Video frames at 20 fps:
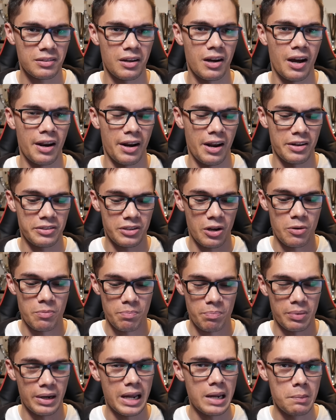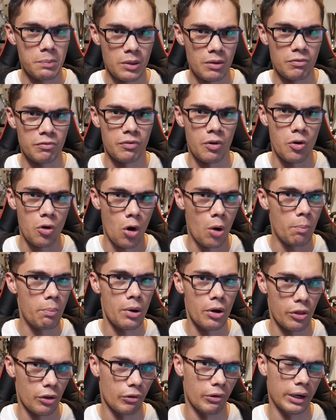I don't blame them for not
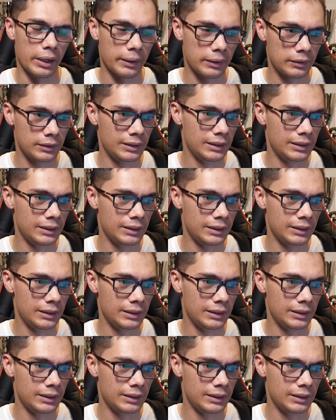bothering.